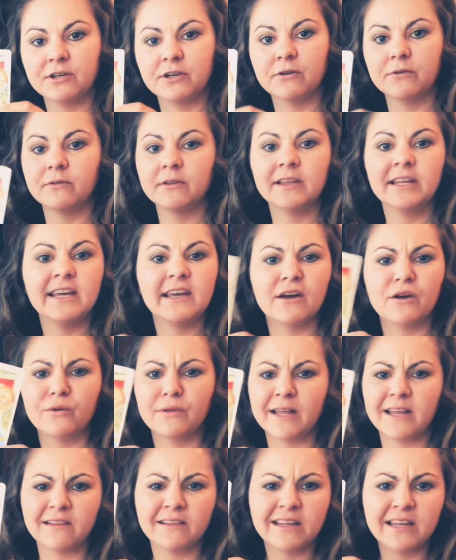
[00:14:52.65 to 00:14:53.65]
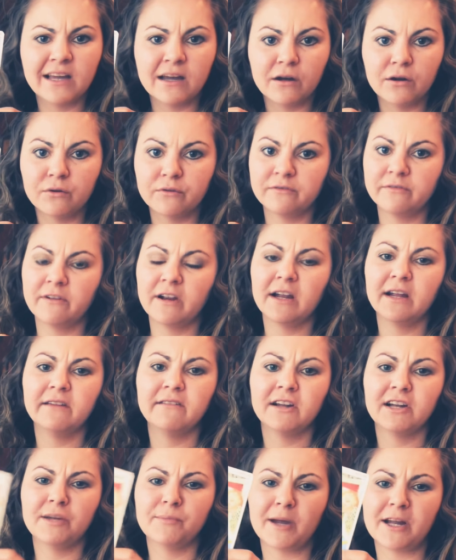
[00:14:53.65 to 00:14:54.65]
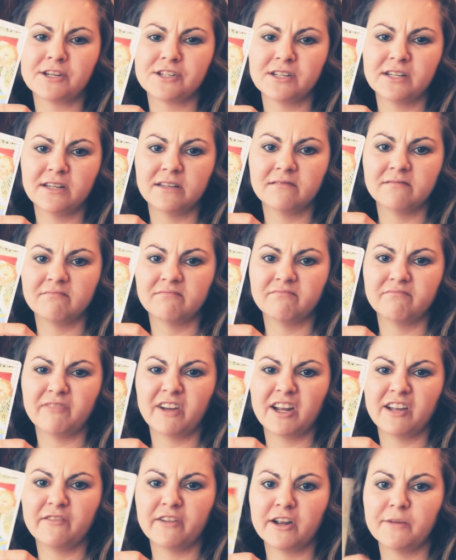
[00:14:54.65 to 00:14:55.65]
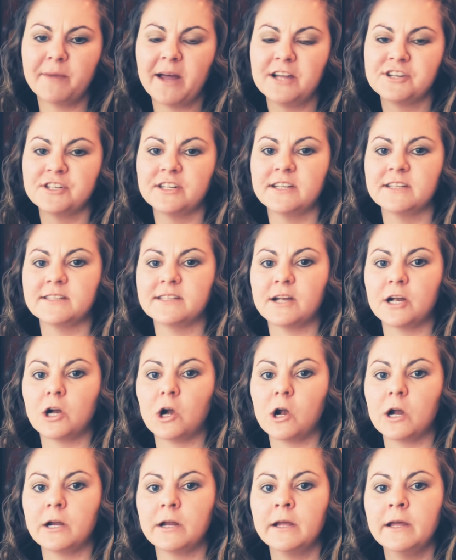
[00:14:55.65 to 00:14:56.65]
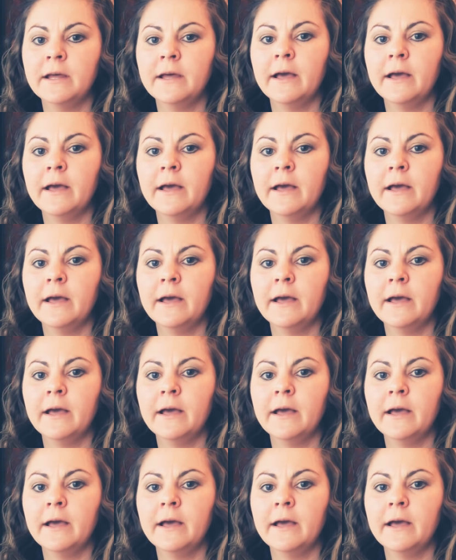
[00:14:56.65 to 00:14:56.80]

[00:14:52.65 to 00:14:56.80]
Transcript: You go Leo, like Leo is very, very passionate very, very passionate. It's their card.